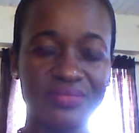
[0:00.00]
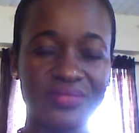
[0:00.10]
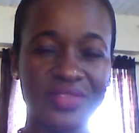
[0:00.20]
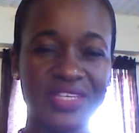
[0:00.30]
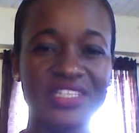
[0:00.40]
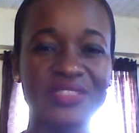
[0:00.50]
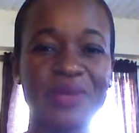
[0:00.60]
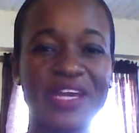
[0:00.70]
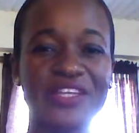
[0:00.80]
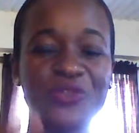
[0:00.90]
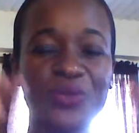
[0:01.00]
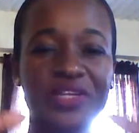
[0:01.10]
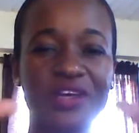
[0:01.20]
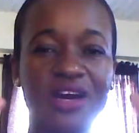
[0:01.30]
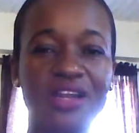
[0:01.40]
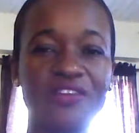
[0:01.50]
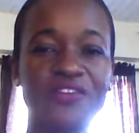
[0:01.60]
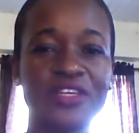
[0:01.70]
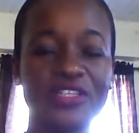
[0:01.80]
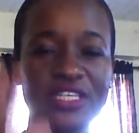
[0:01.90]
Because by doing all
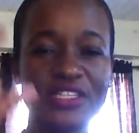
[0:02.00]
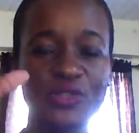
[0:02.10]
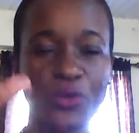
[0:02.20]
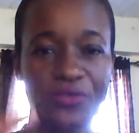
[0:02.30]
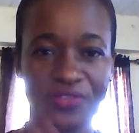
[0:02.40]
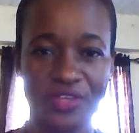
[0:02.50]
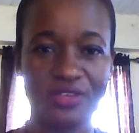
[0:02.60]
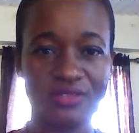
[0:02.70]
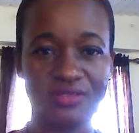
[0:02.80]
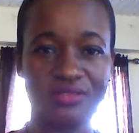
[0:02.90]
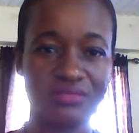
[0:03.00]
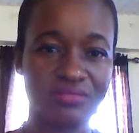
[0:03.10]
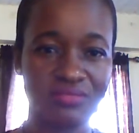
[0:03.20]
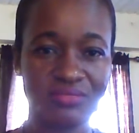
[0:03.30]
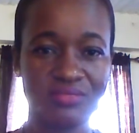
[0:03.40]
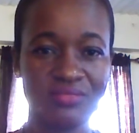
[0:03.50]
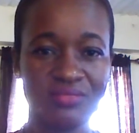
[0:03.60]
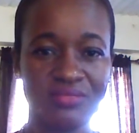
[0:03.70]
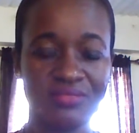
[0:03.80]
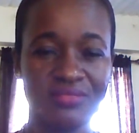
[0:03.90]
of these good things,
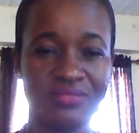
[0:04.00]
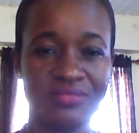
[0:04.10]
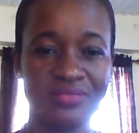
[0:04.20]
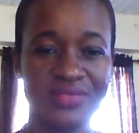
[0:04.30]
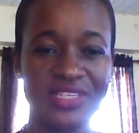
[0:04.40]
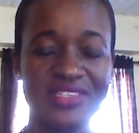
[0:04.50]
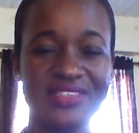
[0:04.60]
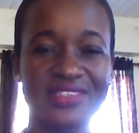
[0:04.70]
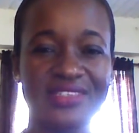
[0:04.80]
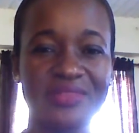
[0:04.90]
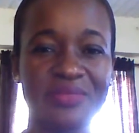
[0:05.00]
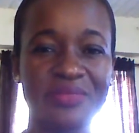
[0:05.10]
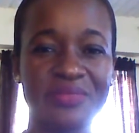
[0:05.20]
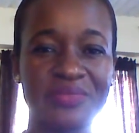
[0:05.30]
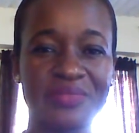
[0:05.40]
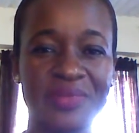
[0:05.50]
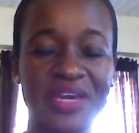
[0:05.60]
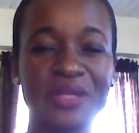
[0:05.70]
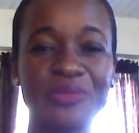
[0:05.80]
this helps